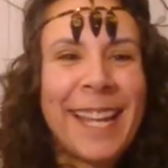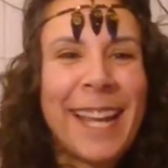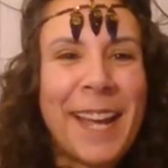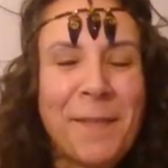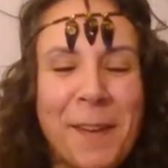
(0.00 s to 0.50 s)

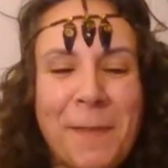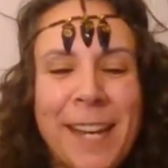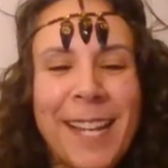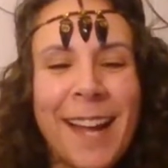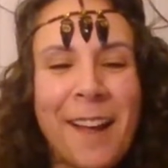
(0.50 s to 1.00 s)

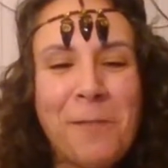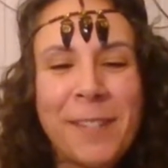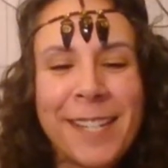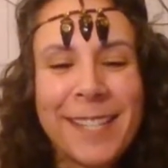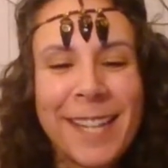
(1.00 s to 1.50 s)
I always
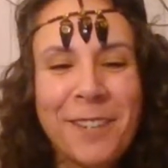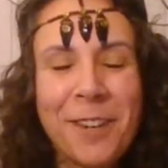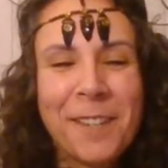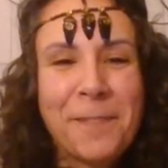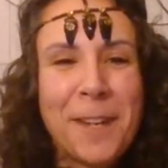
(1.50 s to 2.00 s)
get
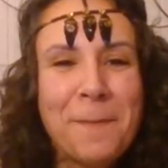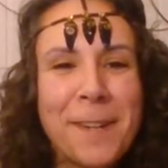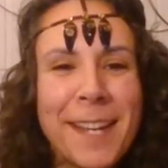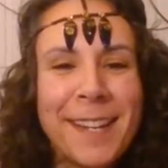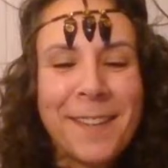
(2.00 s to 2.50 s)
sidetracked when I
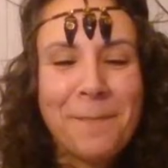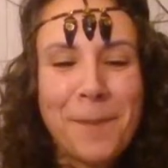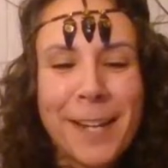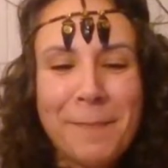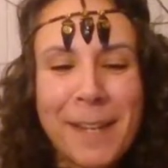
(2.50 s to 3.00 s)
bring
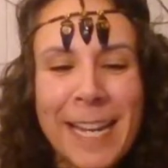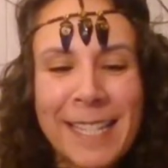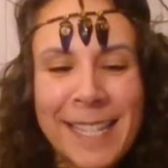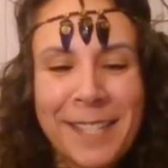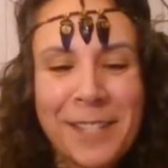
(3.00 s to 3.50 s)
in my
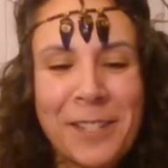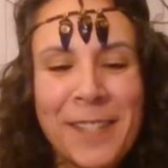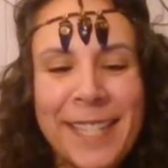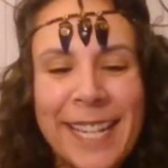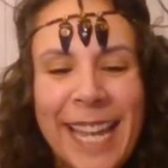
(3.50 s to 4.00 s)
ancestors.